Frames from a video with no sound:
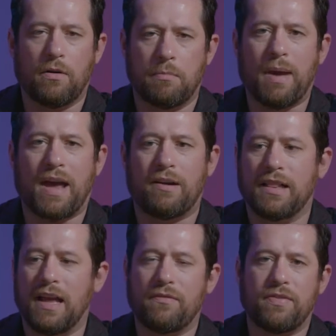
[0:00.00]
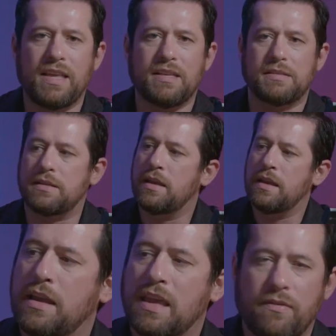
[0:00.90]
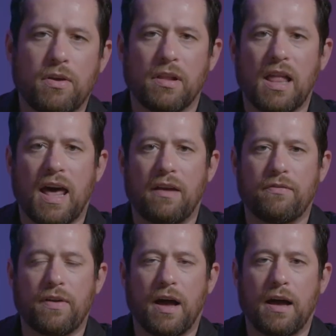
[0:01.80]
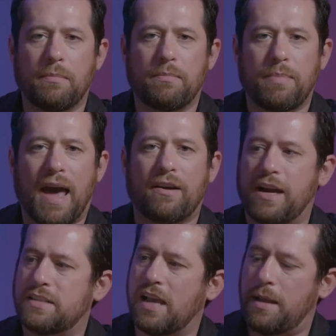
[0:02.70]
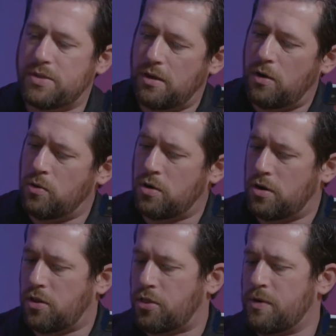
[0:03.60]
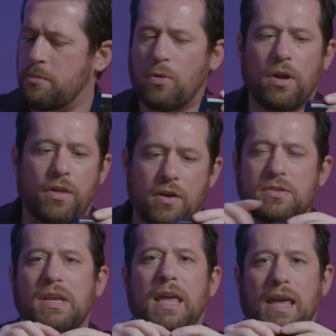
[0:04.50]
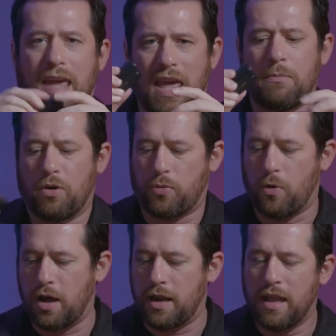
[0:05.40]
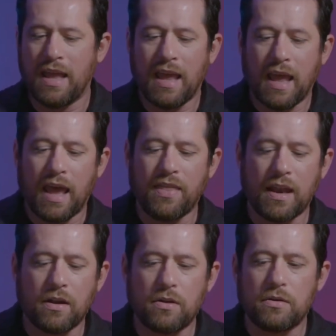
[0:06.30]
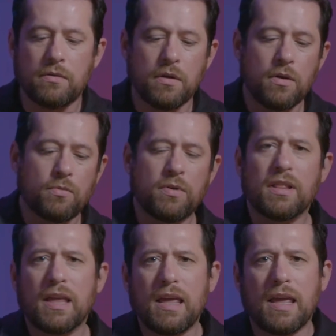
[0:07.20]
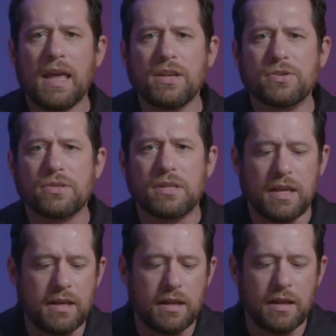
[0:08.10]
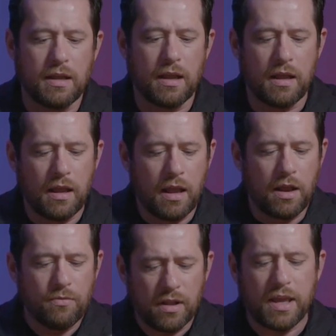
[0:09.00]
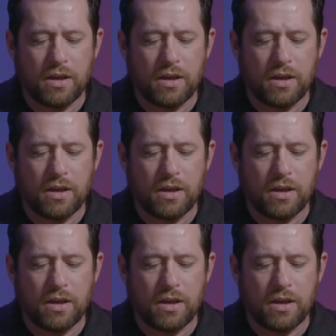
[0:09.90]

battery life. These give you a lot of battery time. So I ordered 3 more of those. It came with one, And then really interesting and really